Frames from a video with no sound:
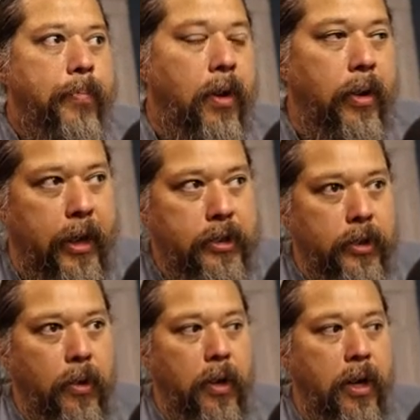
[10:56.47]
Okay,
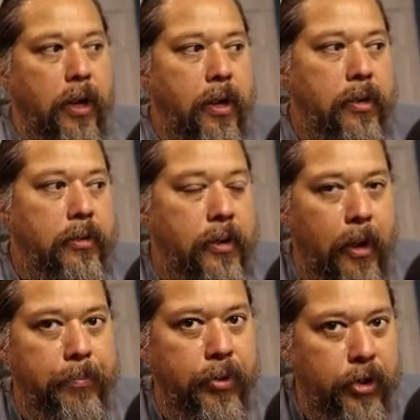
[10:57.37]
so
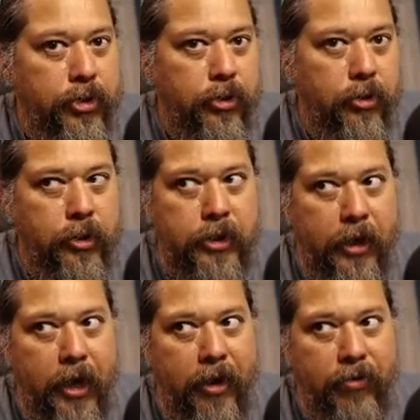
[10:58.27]
I'm pretty sure the setting I
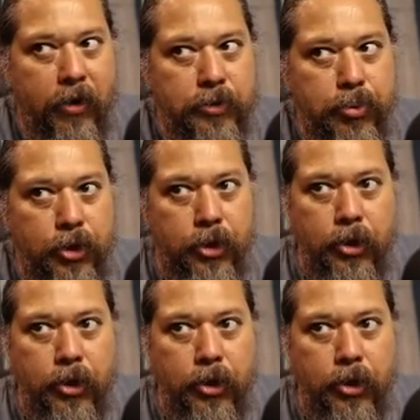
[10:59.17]
have now is pretty good.